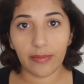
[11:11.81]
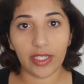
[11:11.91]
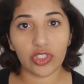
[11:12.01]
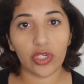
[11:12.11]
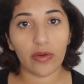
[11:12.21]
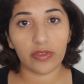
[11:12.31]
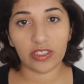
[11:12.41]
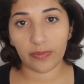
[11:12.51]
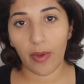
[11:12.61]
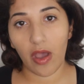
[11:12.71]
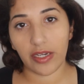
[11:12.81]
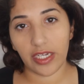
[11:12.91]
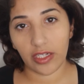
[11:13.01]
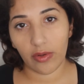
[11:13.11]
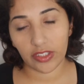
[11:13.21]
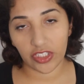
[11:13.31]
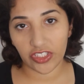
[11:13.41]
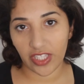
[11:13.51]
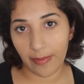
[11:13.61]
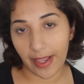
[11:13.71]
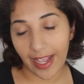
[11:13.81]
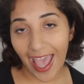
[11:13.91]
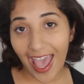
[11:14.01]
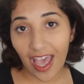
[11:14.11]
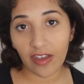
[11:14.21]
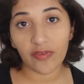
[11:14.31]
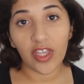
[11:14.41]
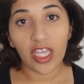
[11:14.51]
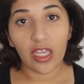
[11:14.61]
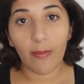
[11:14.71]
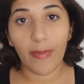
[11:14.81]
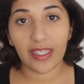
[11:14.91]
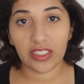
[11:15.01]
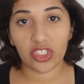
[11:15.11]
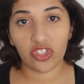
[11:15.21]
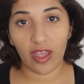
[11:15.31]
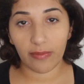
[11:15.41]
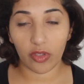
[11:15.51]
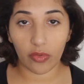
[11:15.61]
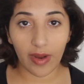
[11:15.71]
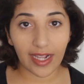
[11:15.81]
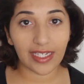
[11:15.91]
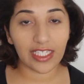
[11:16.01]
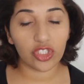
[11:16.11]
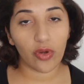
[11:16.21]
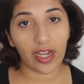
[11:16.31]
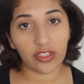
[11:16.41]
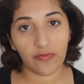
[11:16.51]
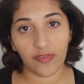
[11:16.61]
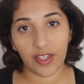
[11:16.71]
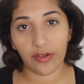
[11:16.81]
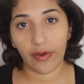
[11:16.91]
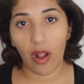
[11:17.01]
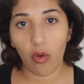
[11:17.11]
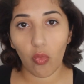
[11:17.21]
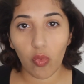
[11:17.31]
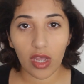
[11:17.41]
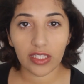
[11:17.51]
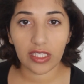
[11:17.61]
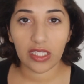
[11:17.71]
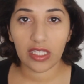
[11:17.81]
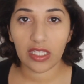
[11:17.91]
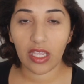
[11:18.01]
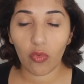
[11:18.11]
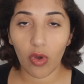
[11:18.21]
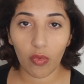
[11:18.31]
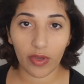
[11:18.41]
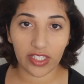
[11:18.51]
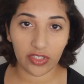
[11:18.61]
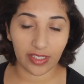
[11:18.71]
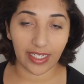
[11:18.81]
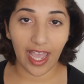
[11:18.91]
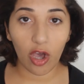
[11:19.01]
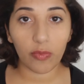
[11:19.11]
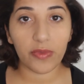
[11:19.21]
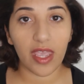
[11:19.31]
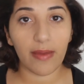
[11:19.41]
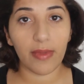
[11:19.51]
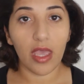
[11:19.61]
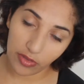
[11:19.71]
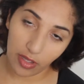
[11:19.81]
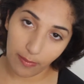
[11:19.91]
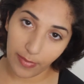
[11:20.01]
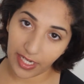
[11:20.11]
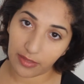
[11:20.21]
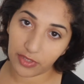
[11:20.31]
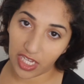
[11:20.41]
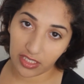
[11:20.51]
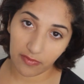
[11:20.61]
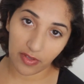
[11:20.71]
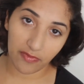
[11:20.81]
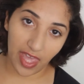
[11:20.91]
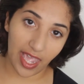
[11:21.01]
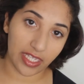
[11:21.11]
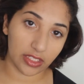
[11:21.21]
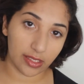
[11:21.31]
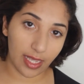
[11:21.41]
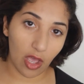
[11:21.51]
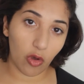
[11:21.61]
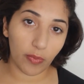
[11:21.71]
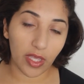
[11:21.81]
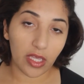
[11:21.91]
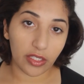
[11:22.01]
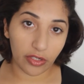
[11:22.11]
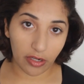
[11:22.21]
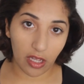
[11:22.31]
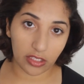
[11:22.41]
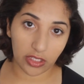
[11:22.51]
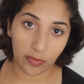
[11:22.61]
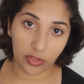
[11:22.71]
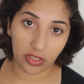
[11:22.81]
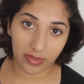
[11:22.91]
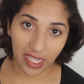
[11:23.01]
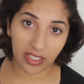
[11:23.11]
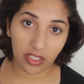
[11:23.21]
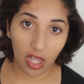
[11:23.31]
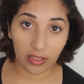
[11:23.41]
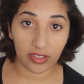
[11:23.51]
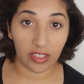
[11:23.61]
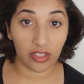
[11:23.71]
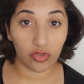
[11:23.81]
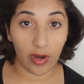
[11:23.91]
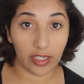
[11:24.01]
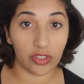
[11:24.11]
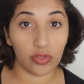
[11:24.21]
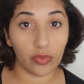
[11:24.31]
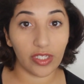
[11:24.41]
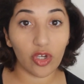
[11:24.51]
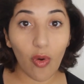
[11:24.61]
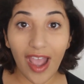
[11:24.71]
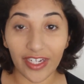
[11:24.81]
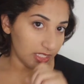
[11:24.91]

Make sure to respond any questions they may have, message them directly, try to figure out in what ways you can help them. The main objective of that is to help your customers obtain the knowledge that they're trying to inquire.